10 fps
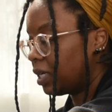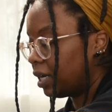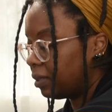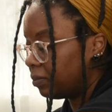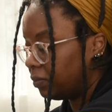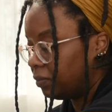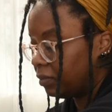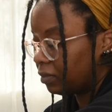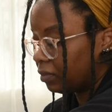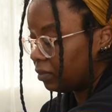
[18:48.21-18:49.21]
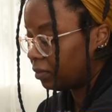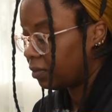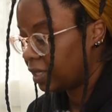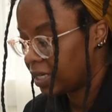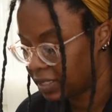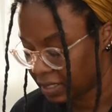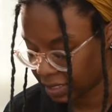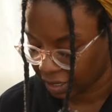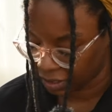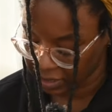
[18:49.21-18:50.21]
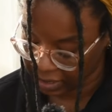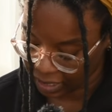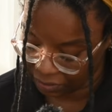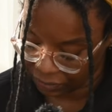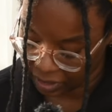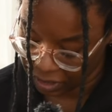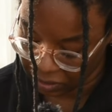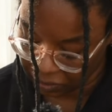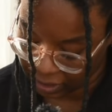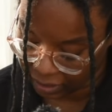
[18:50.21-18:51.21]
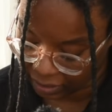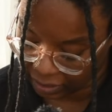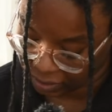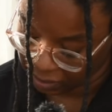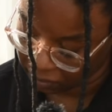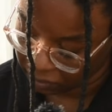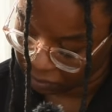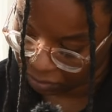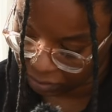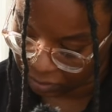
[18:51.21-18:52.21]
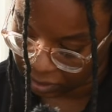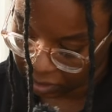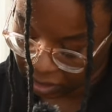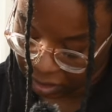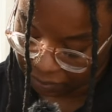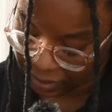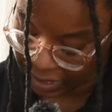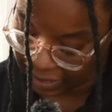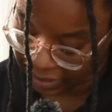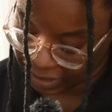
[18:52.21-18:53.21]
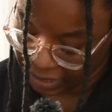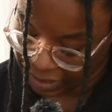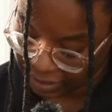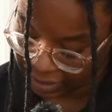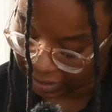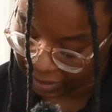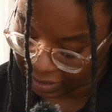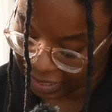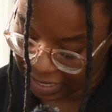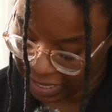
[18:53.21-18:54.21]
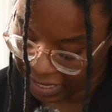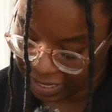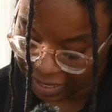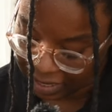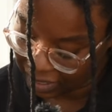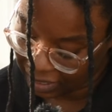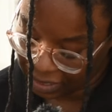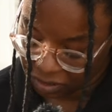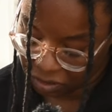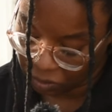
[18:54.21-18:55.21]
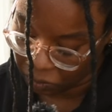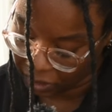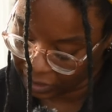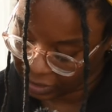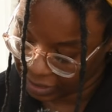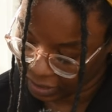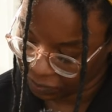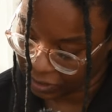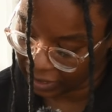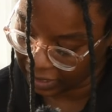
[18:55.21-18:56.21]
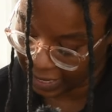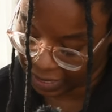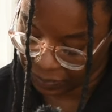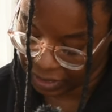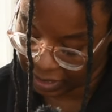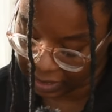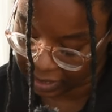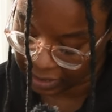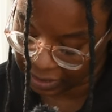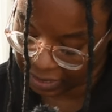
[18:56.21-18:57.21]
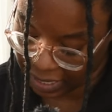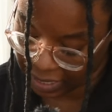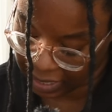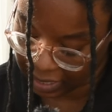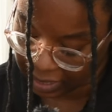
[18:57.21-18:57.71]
time. Because it's kind of risky doing it like this. But I guess the worst that can really happen is that